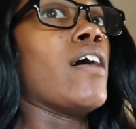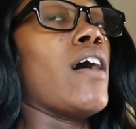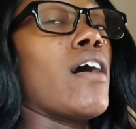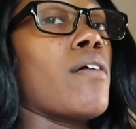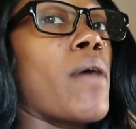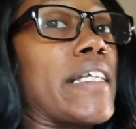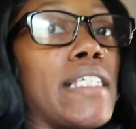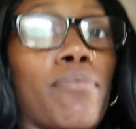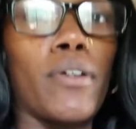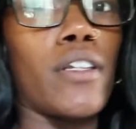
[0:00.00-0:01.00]
I
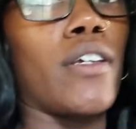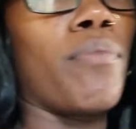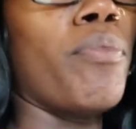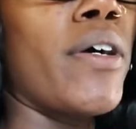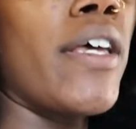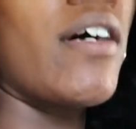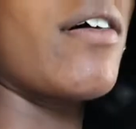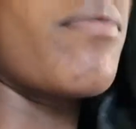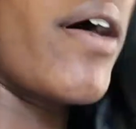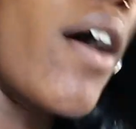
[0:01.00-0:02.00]
typically put
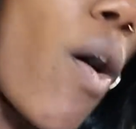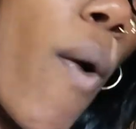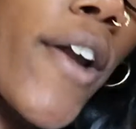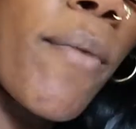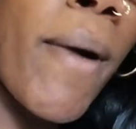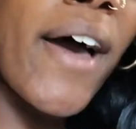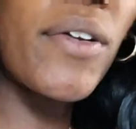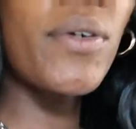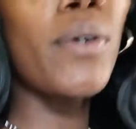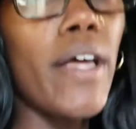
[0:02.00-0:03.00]
him a water
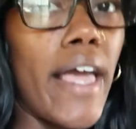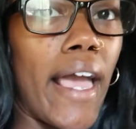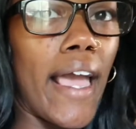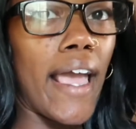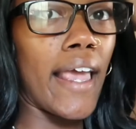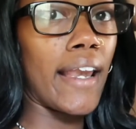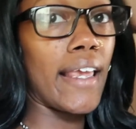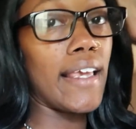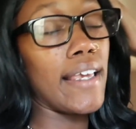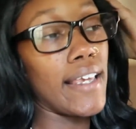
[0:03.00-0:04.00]
bottle, and
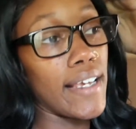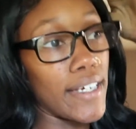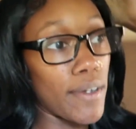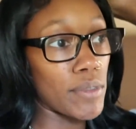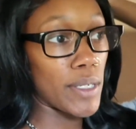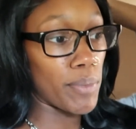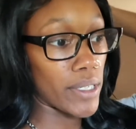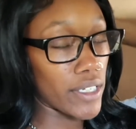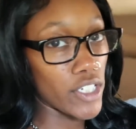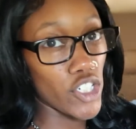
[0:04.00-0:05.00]
he
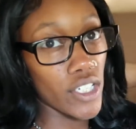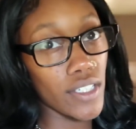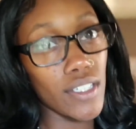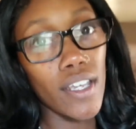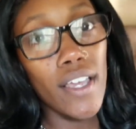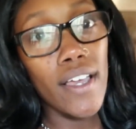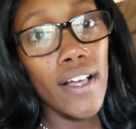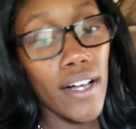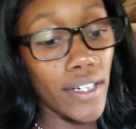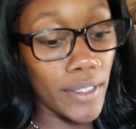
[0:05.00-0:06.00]
typically just
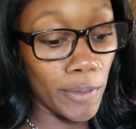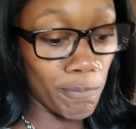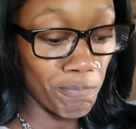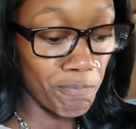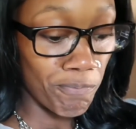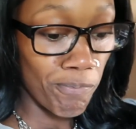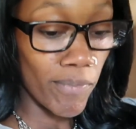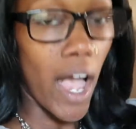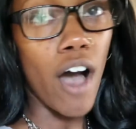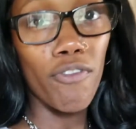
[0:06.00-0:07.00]

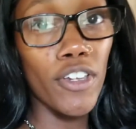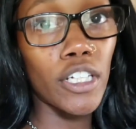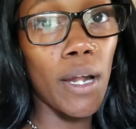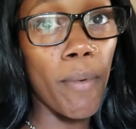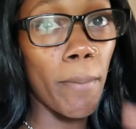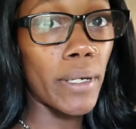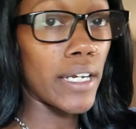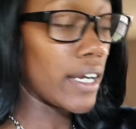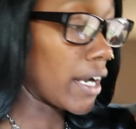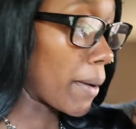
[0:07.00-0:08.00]
I'll fill it up and put
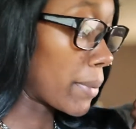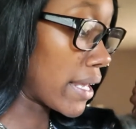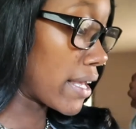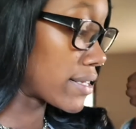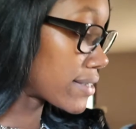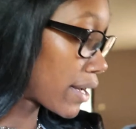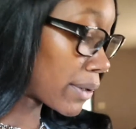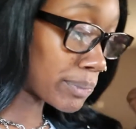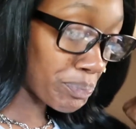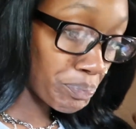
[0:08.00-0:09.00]
it in there. But yeah,
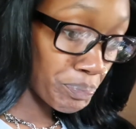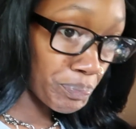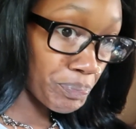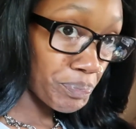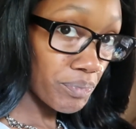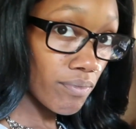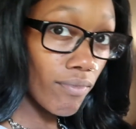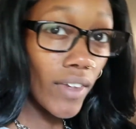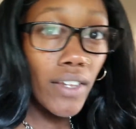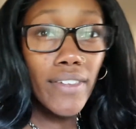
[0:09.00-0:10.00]
so
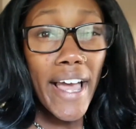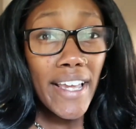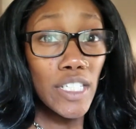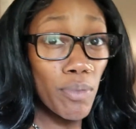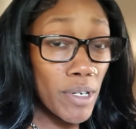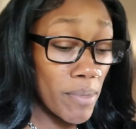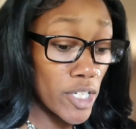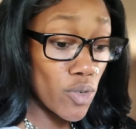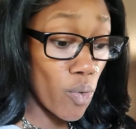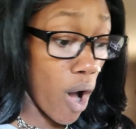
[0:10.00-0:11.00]
that is pretty
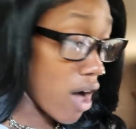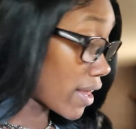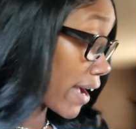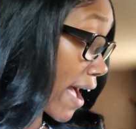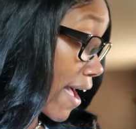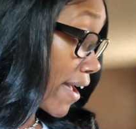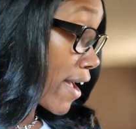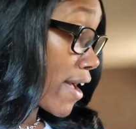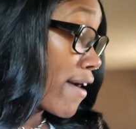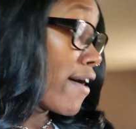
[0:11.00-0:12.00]
much all I
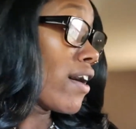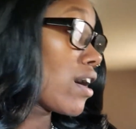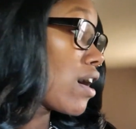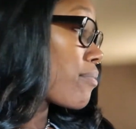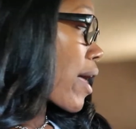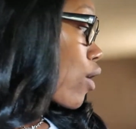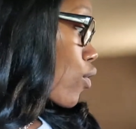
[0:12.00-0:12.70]
got that